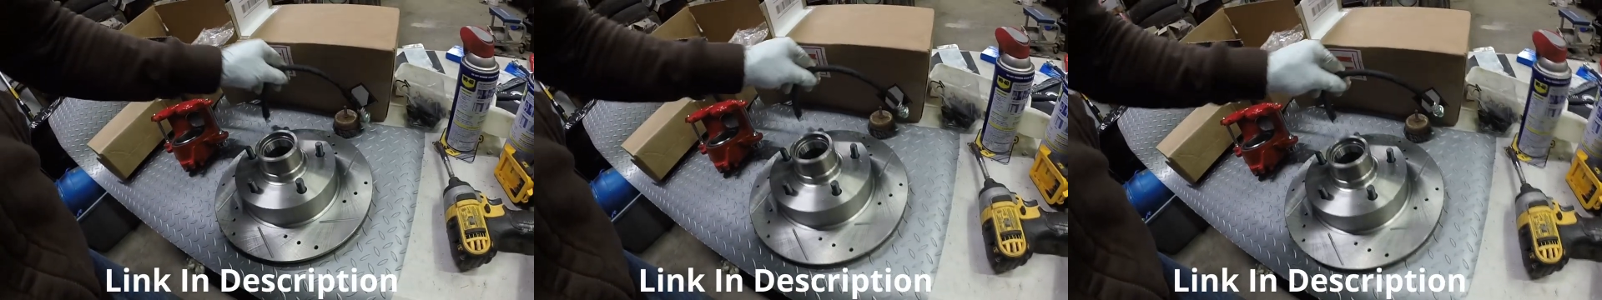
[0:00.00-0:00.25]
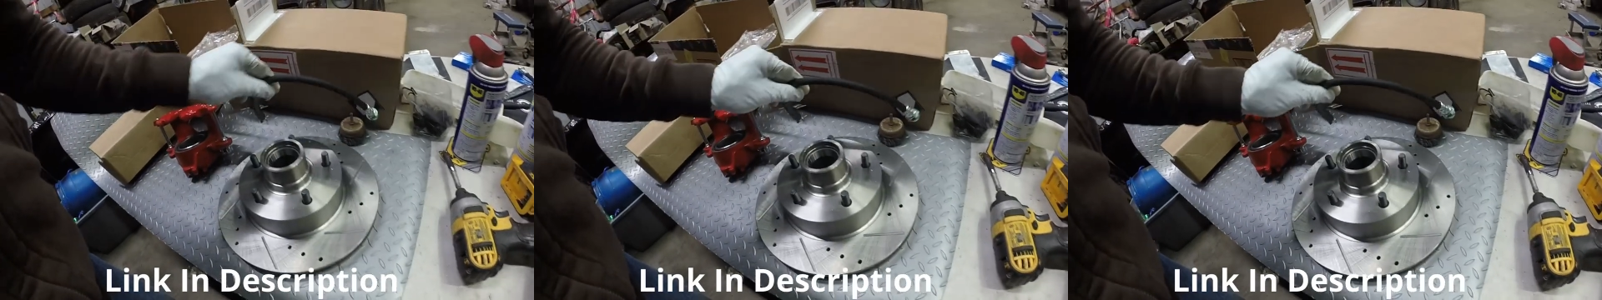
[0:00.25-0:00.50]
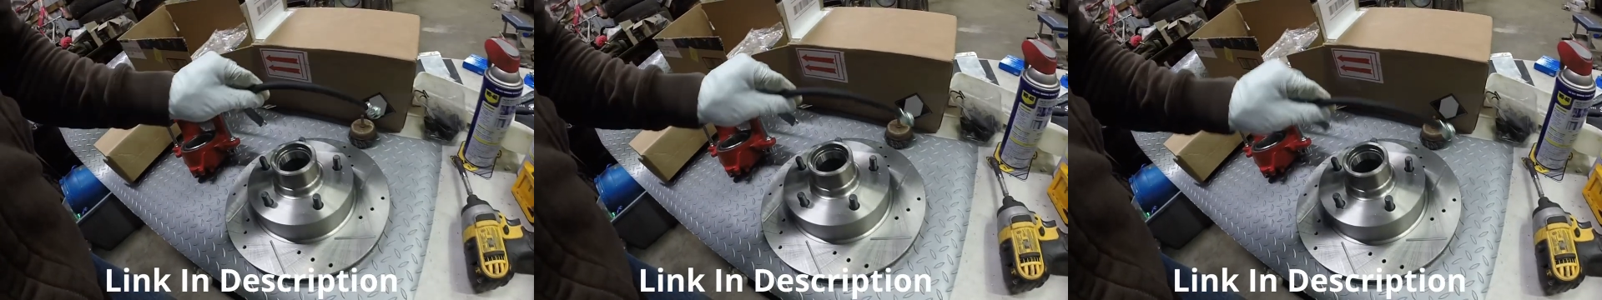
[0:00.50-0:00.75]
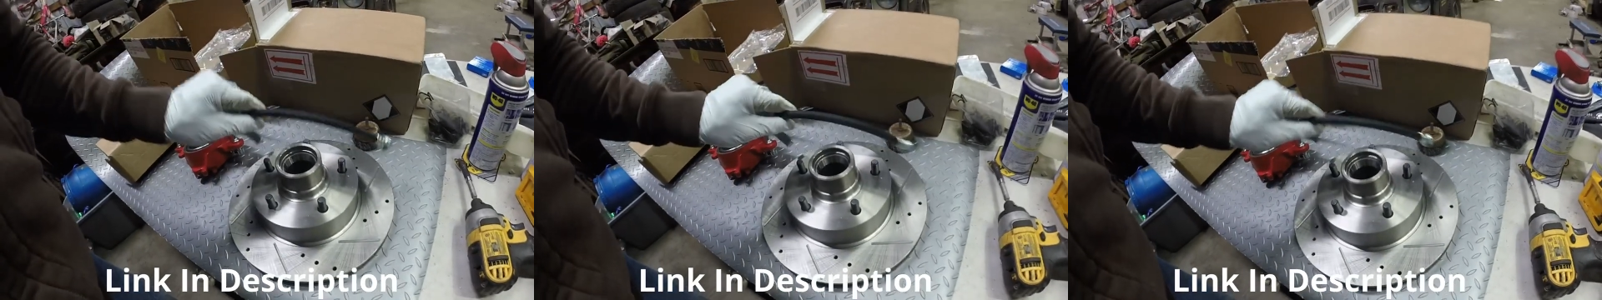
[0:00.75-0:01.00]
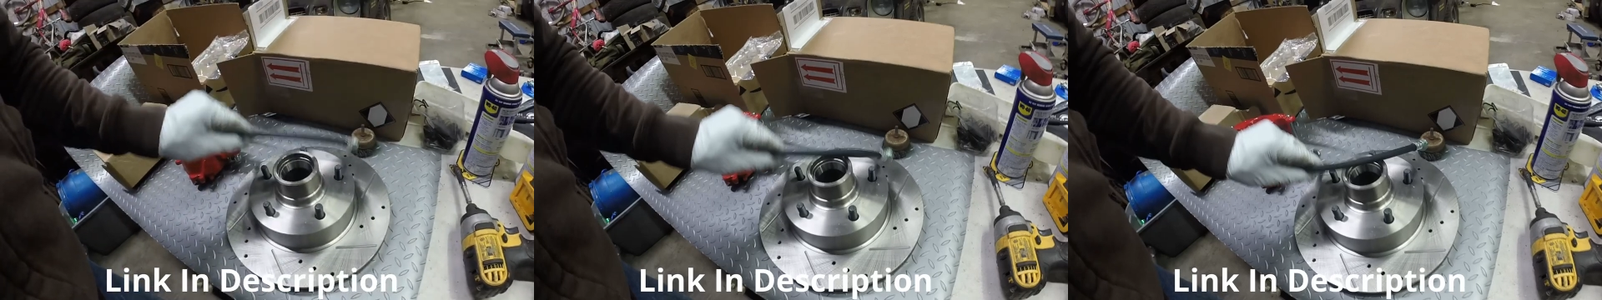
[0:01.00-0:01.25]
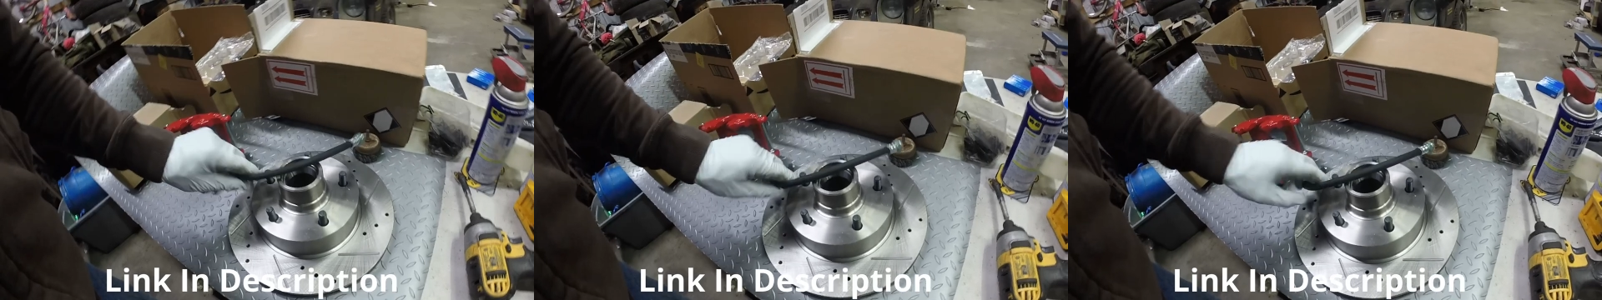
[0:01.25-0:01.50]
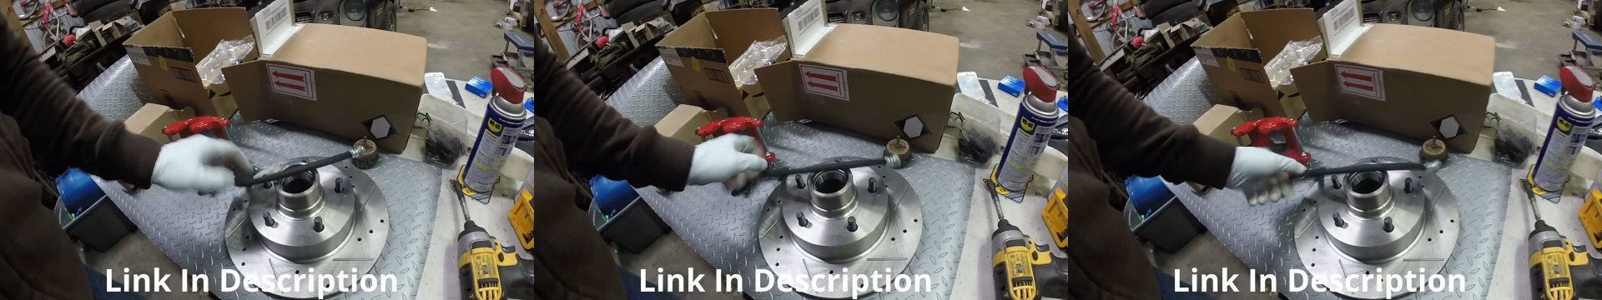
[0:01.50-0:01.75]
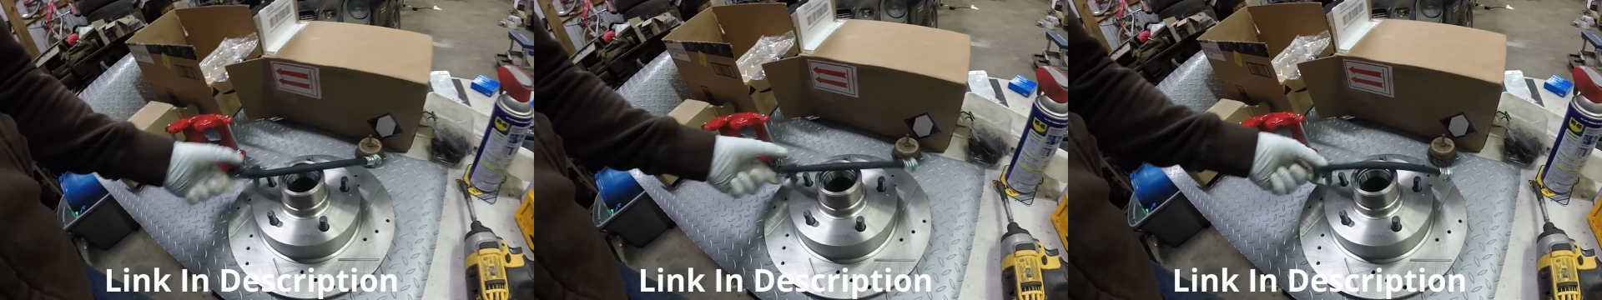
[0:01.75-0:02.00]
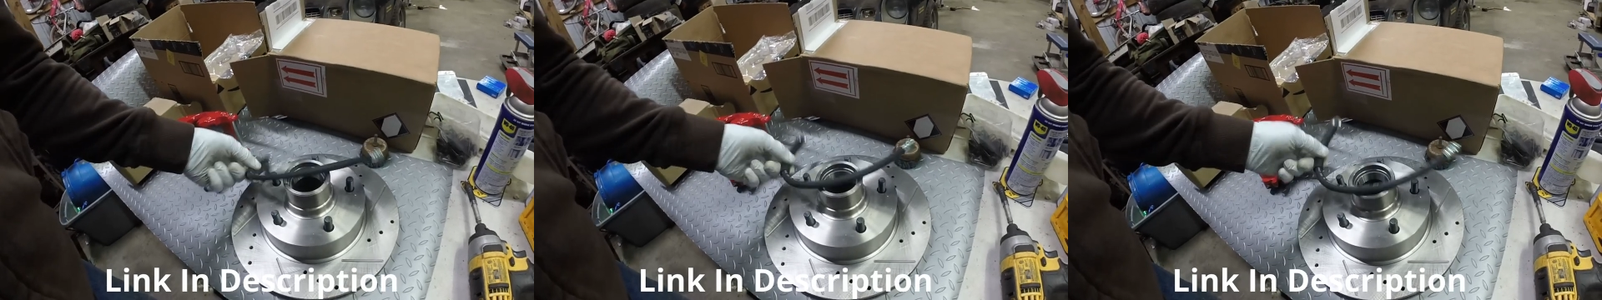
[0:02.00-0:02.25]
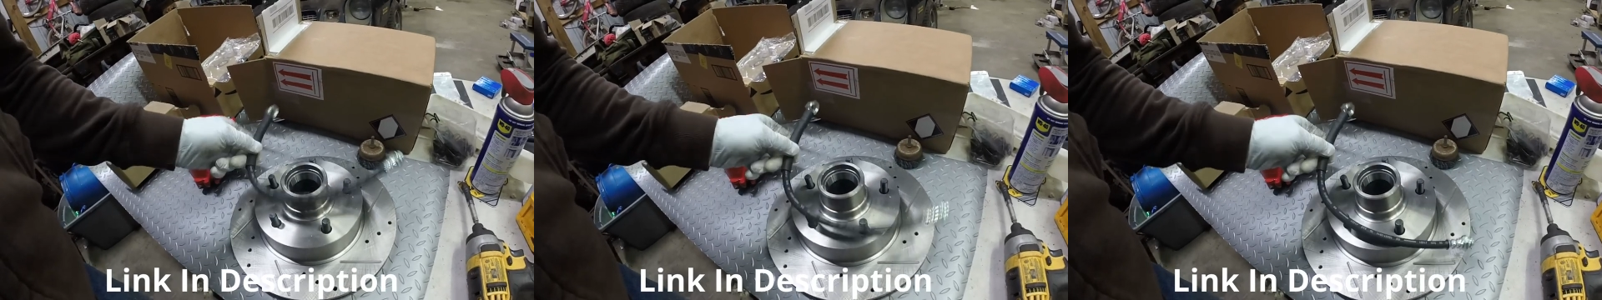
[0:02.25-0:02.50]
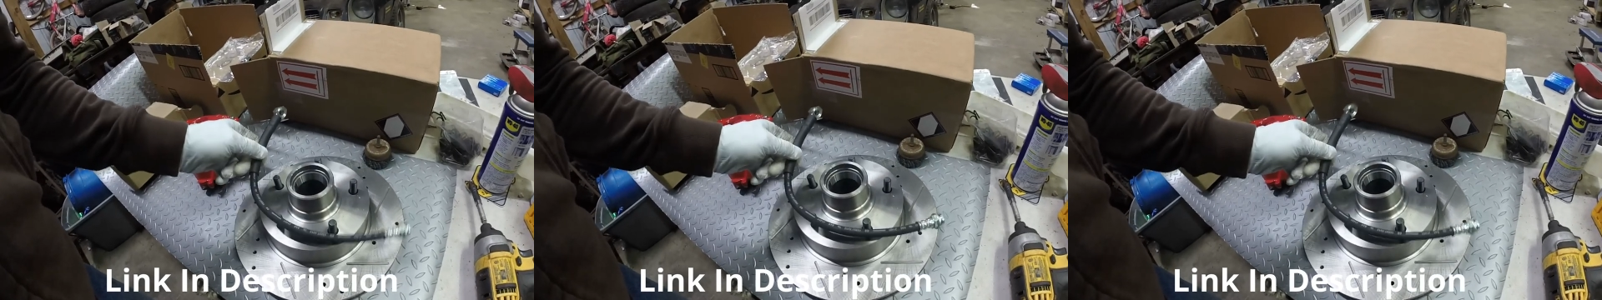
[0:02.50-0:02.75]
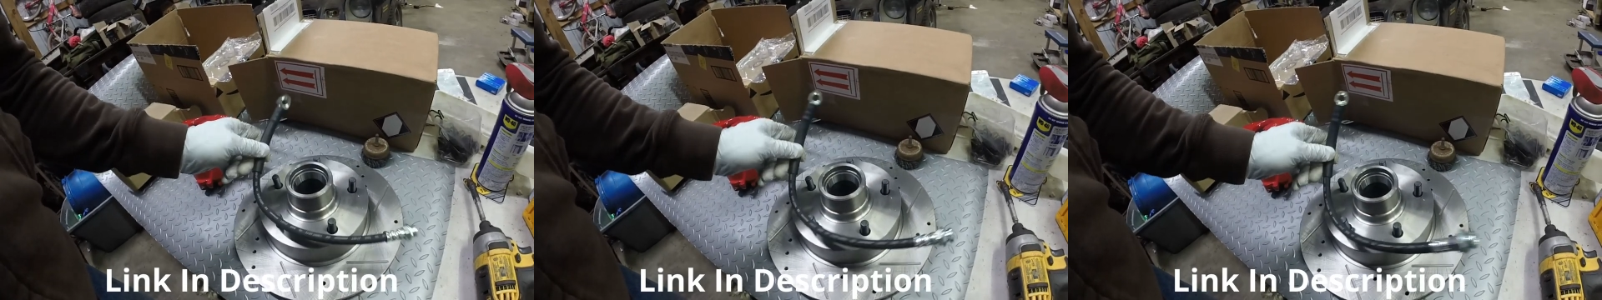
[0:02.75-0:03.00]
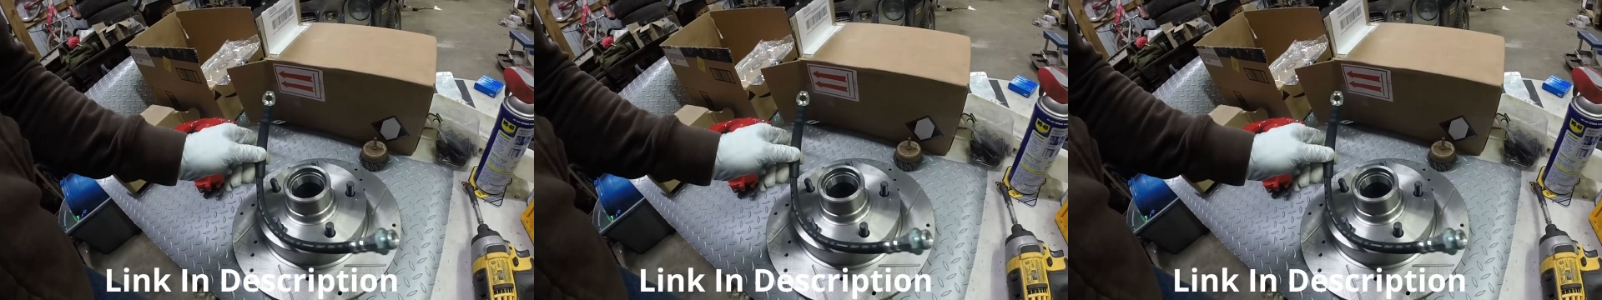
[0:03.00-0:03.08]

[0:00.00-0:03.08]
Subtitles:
(no speaker visible)